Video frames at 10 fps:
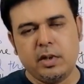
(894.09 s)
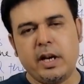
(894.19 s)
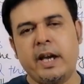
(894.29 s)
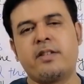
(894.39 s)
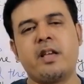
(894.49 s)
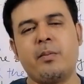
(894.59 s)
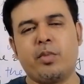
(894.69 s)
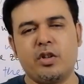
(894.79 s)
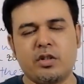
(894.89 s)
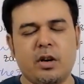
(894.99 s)

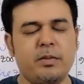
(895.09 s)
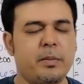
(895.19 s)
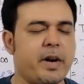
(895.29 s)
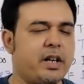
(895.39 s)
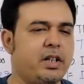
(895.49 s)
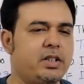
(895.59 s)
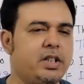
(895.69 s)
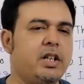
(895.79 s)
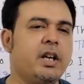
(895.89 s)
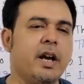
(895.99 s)
examples of the practice
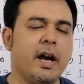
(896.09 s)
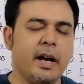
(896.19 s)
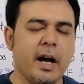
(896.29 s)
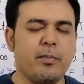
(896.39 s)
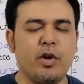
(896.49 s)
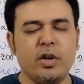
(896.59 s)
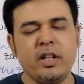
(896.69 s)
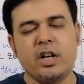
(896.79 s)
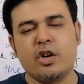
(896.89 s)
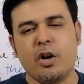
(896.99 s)
sheet and upload it
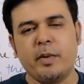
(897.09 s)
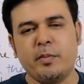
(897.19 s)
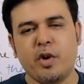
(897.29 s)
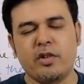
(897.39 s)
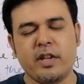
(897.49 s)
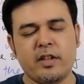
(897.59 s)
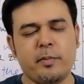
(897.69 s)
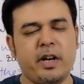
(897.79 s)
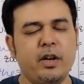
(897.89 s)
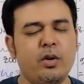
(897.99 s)
in the comment box as
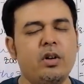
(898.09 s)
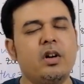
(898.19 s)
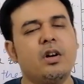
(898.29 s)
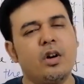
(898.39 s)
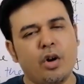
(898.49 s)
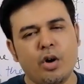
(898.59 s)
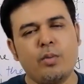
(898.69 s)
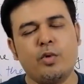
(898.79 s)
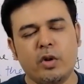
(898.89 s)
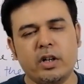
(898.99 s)
per your
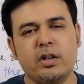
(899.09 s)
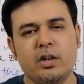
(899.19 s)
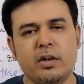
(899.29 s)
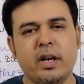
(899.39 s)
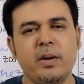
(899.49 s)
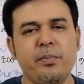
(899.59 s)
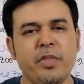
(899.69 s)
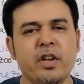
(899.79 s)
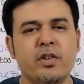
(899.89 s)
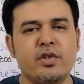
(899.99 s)
homework. Okay,
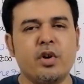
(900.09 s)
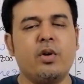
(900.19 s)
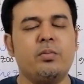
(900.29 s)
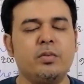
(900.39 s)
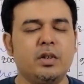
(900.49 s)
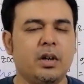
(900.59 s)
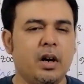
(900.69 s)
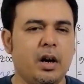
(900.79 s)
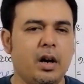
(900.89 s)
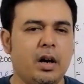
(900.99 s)
so
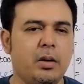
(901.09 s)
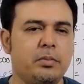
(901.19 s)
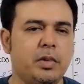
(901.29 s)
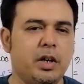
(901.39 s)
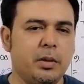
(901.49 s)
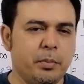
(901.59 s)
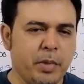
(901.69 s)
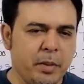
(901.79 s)
be